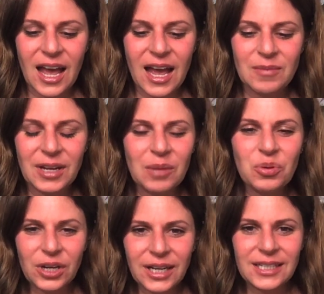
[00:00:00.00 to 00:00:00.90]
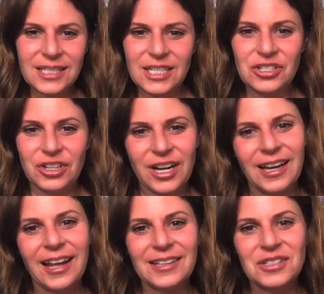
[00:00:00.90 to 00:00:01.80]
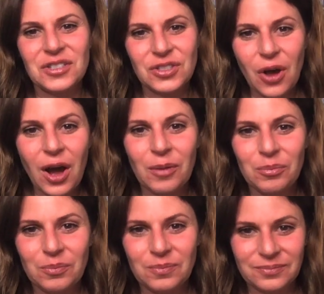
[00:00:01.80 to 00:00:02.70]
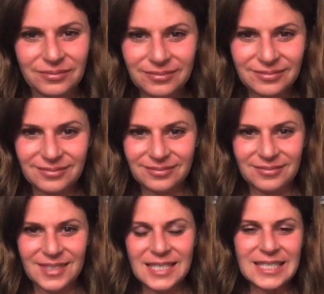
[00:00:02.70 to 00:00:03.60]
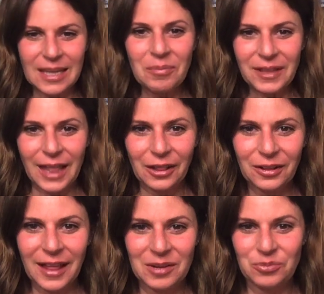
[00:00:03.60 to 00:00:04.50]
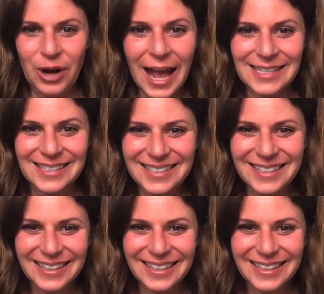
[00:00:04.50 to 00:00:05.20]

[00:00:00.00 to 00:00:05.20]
I mean, I put on a T-shirt and I saw something that looked like breasts